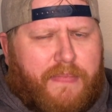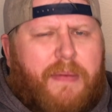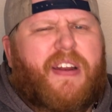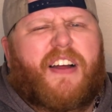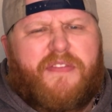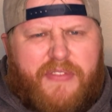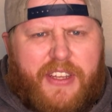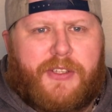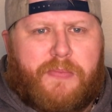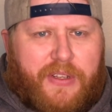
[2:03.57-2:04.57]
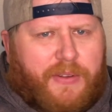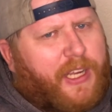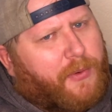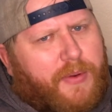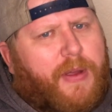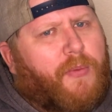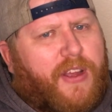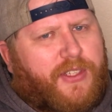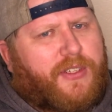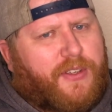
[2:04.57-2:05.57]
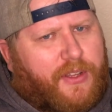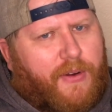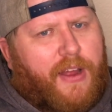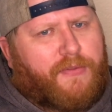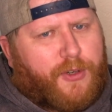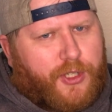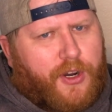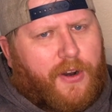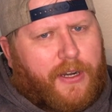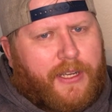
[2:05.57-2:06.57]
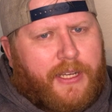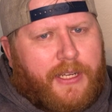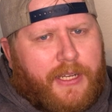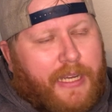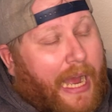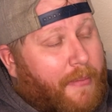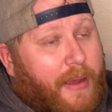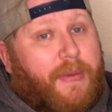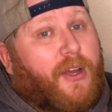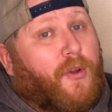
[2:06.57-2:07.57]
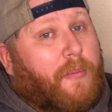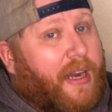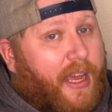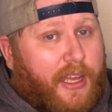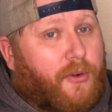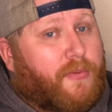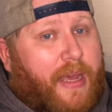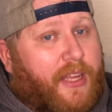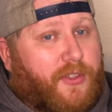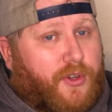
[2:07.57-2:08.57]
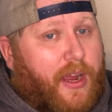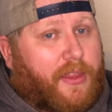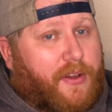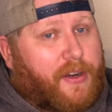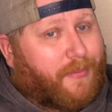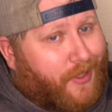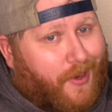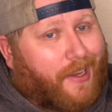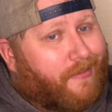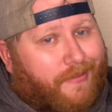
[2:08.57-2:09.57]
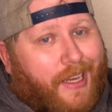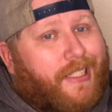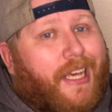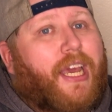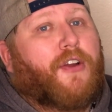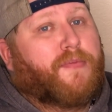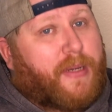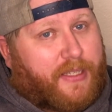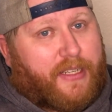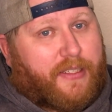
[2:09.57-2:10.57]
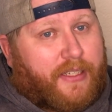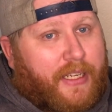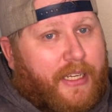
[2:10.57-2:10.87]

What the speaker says: Maybe not fists, but, like, we'd be wrestling on the ground for sure. And I may be old, but I got old man strength on him, so I'd take care of business.